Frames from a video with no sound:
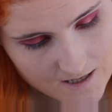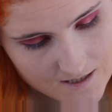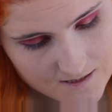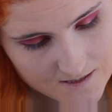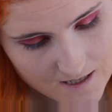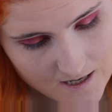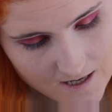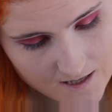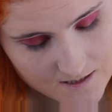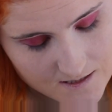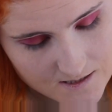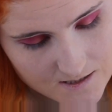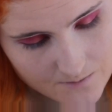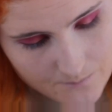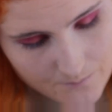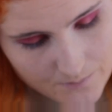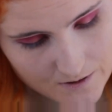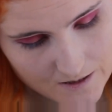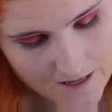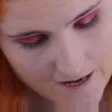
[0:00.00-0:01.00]
intense
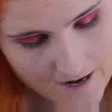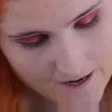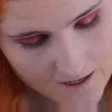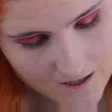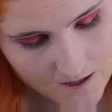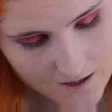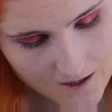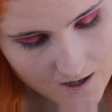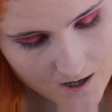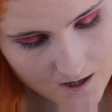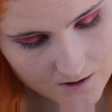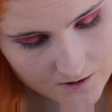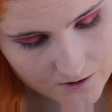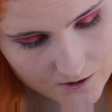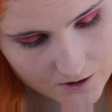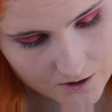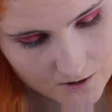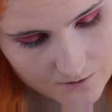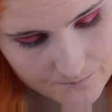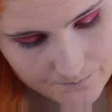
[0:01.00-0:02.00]
black
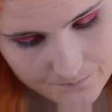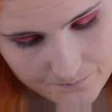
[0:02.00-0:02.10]
color